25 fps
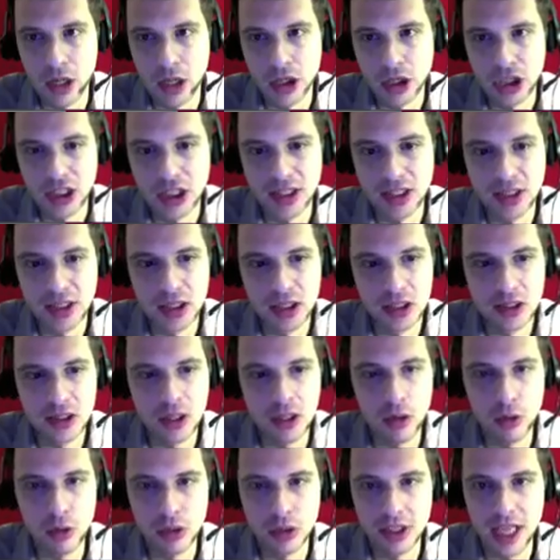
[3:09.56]
She's
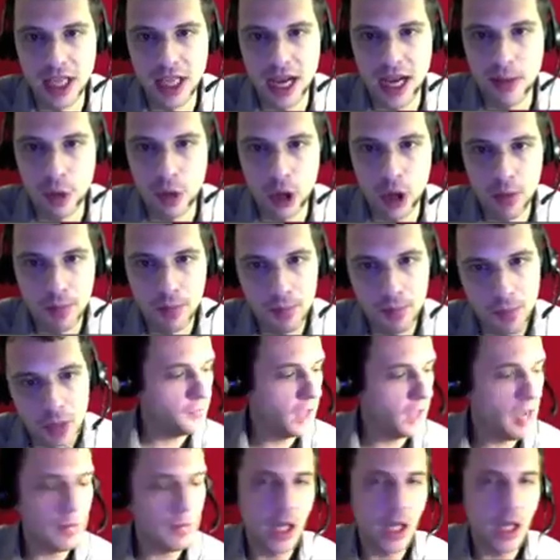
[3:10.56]
total scammer.
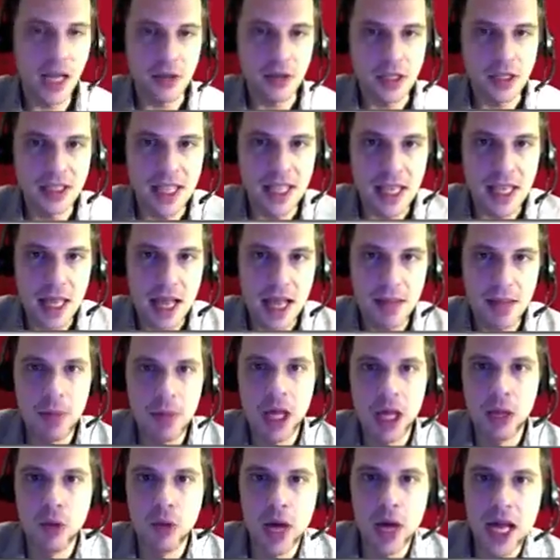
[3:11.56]
I'm allowed to say that, by
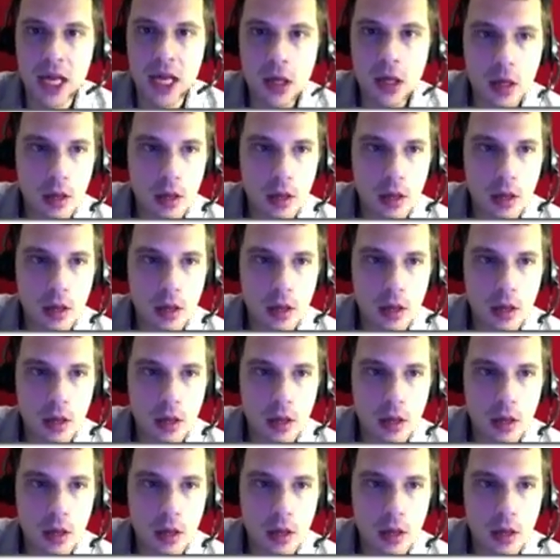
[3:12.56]
the way.